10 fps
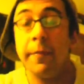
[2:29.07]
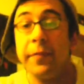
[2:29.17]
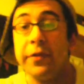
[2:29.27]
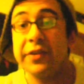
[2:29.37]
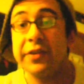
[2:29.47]

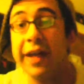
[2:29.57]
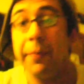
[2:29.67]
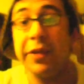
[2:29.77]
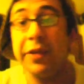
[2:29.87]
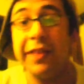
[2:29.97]
There's a
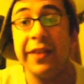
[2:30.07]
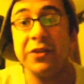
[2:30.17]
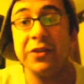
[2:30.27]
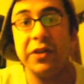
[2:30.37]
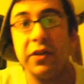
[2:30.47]
couple key
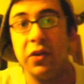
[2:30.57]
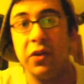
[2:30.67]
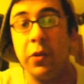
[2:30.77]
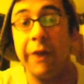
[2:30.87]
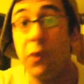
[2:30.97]
things you need to
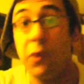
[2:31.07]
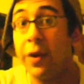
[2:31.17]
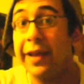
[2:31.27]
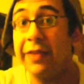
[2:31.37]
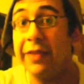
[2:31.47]
do if you want
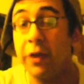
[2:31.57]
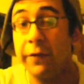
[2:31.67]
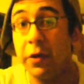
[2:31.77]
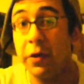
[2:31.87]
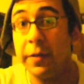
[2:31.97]
to get there. If
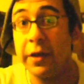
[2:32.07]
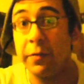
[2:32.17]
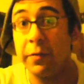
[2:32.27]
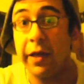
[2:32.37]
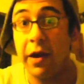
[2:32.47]
you're a beginner
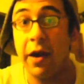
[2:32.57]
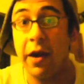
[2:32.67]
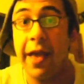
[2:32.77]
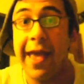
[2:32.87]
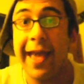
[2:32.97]
player
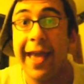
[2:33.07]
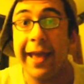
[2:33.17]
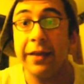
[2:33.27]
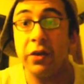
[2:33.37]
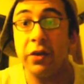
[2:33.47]

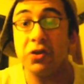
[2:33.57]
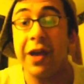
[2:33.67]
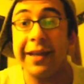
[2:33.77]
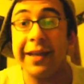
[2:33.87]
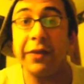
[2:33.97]
and you're
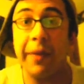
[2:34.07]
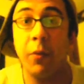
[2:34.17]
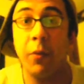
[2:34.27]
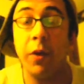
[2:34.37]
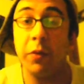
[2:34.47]
trying to get to that
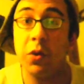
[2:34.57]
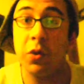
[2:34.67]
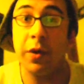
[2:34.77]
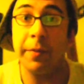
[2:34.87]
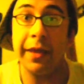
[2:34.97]
point where you
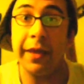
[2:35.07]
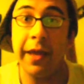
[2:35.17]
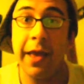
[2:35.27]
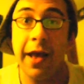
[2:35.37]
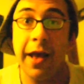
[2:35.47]
want to be
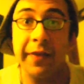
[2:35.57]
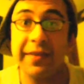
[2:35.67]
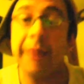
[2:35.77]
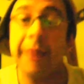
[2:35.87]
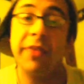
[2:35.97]
on the
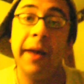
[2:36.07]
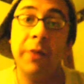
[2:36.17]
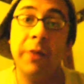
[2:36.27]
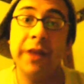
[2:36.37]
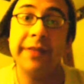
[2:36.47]
same thought
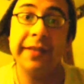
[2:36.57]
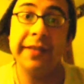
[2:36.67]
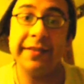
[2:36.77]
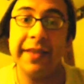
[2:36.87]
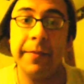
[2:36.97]
process,
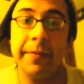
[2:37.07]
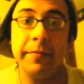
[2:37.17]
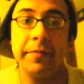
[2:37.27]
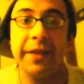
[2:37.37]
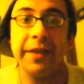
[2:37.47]
the
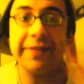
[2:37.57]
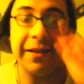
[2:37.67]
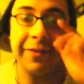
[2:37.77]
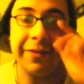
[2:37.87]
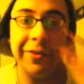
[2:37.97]
same playstyle
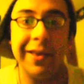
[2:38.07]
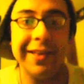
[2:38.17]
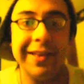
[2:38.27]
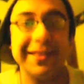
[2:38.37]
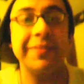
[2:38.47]
level,
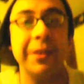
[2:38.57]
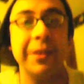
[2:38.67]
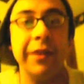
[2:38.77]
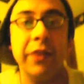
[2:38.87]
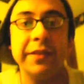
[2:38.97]
the same skill
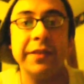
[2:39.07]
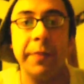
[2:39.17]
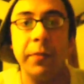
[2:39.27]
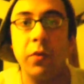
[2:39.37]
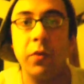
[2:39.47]
level as the
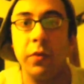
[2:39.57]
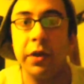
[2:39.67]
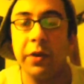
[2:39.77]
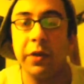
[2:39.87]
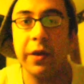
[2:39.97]
people
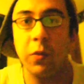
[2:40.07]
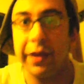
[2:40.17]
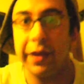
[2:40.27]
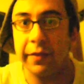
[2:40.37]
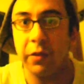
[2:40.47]
that are
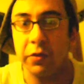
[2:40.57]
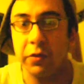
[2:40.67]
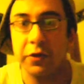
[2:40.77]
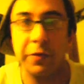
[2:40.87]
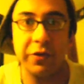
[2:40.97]
winning the local
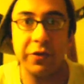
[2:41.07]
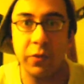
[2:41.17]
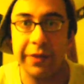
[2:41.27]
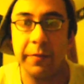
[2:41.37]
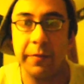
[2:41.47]
tournaments or
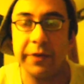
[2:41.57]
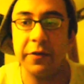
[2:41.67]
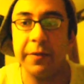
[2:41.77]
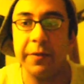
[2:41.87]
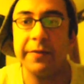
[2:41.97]
winning the big
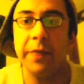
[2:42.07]
tournaments,